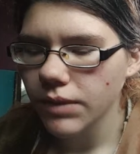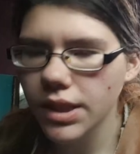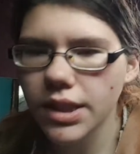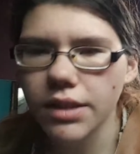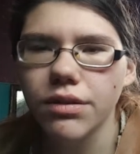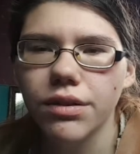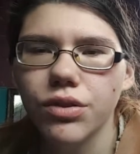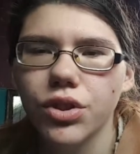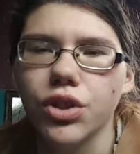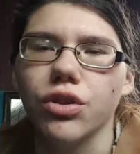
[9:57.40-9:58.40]
Still a little
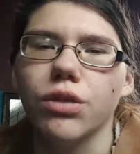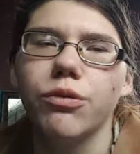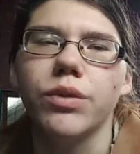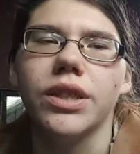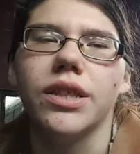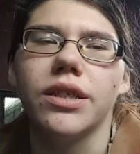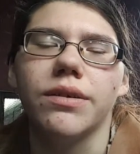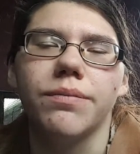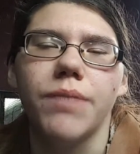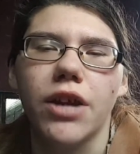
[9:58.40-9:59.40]
strong, but with the
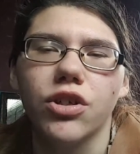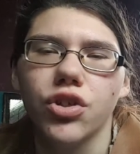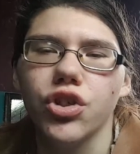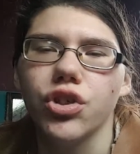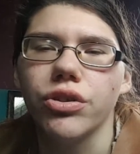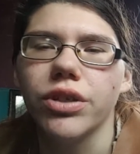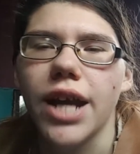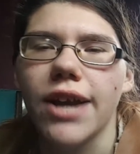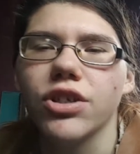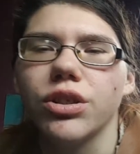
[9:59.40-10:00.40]
extra sugar, it
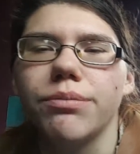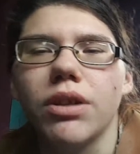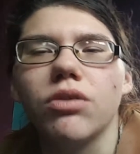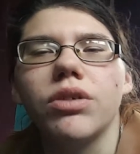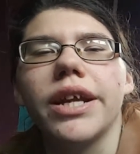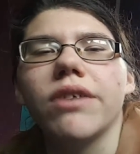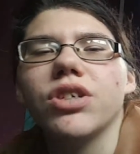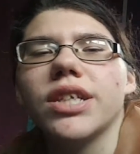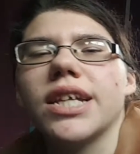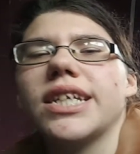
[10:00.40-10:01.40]
actually mellowed it out just
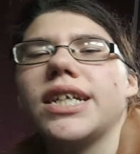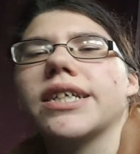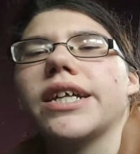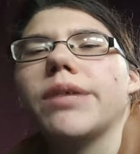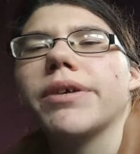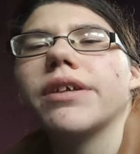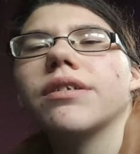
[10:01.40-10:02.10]
that teeny tiny bit.